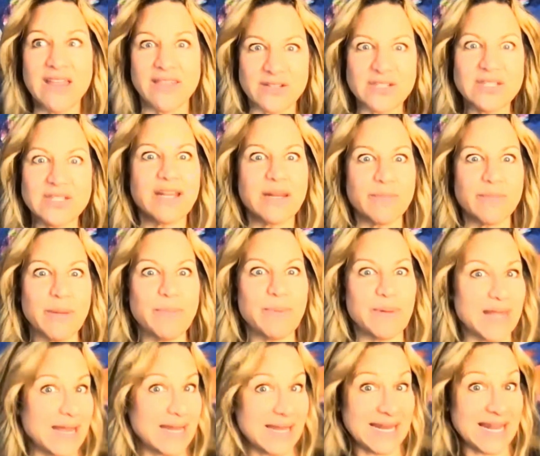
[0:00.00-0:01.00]
there's a lot of people
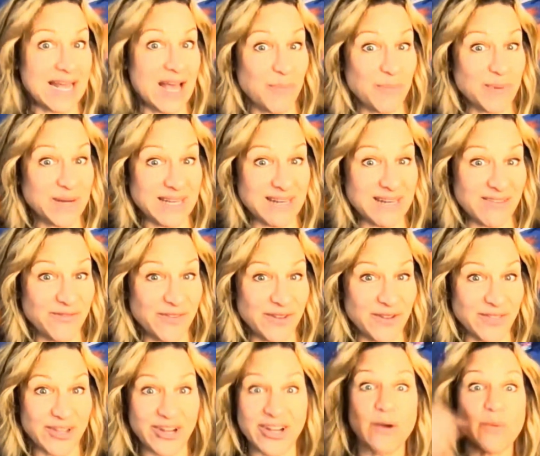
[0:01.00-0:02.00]
that need help and need to
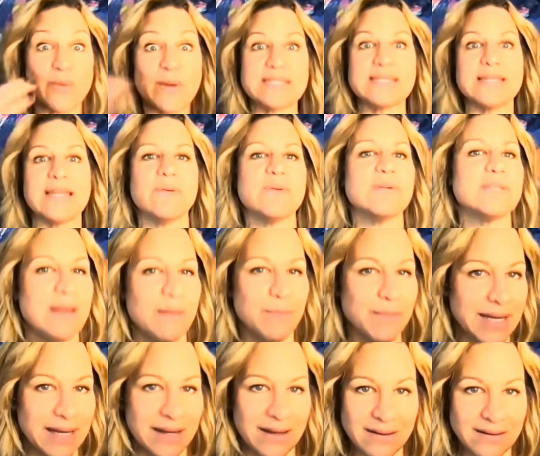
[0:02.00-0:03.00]
feel they're going to resonate with
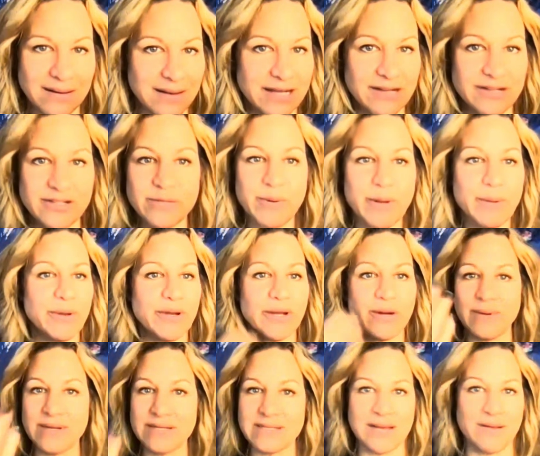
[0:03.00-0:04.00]
somebody. Like there's people
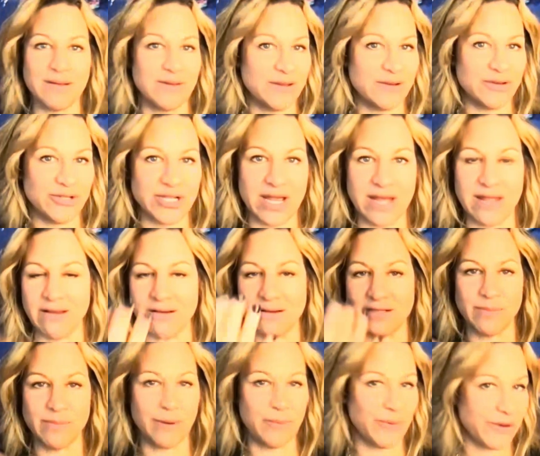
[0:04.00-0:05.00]
going to resonate with you, Shay.
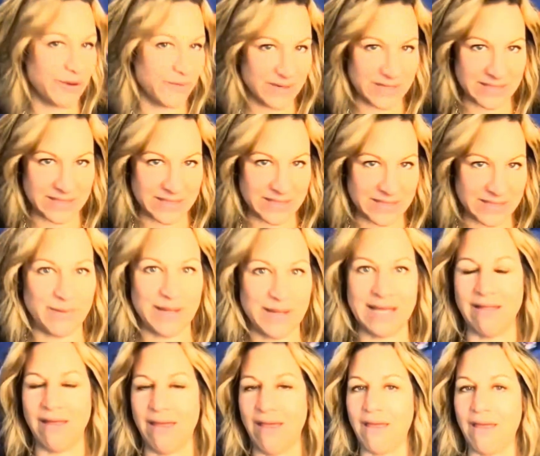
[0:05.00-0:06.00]
There's people going to resonate with
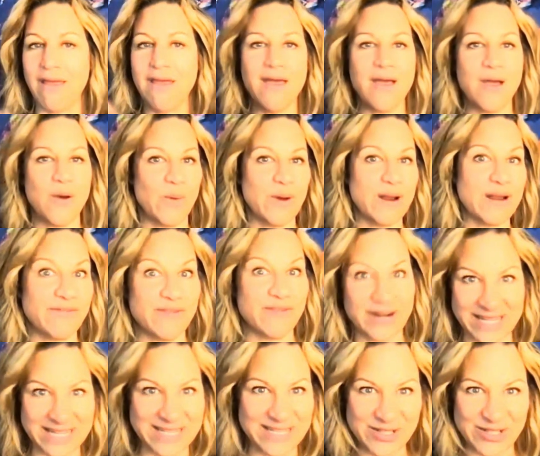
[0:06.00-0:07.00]
me. Like whatever
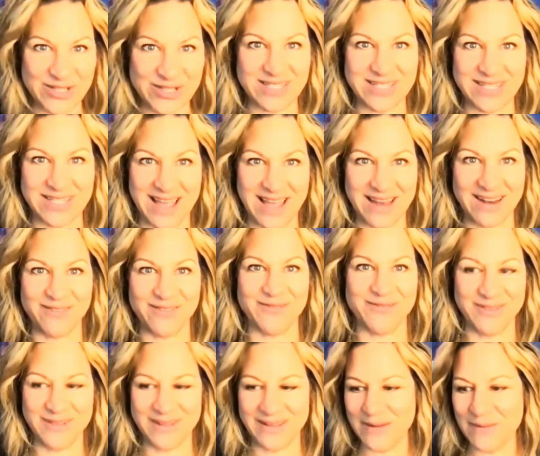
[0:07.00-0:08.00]
it is, just to kind
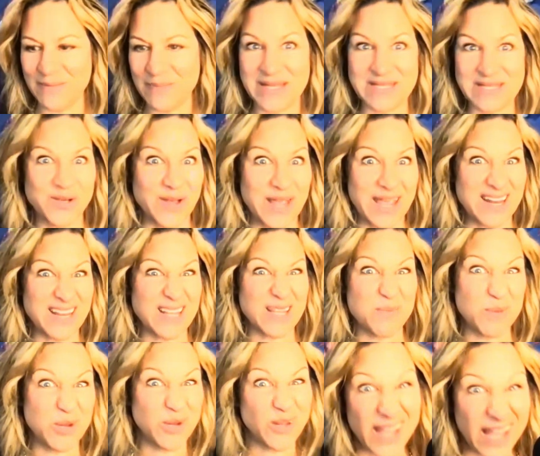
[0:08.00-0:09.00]
of, it's okay to
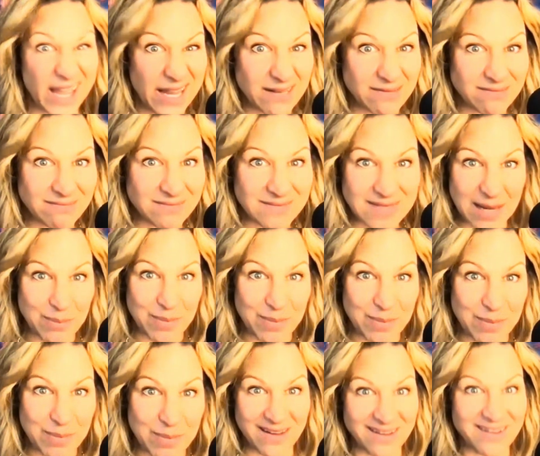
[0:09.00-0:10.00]
communicate, type of
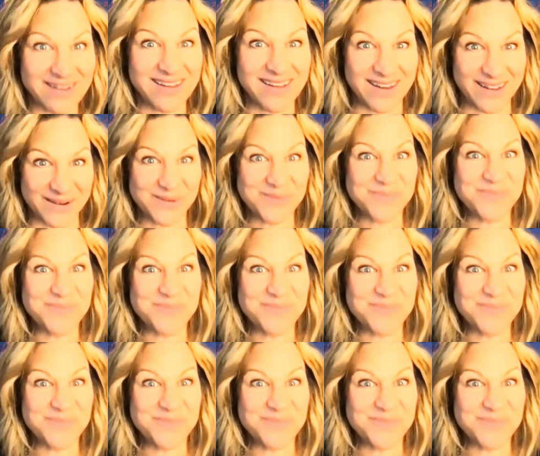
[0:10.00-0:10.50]
thing, you know."